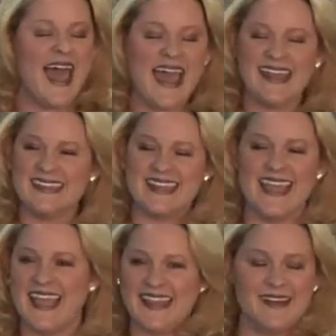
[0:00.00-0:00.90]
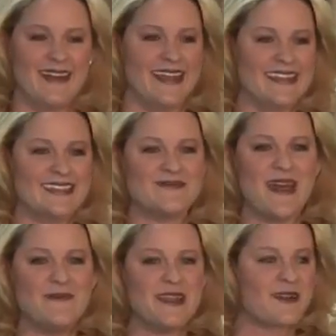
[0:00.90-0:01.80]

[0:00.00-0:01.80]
and you know, it just made me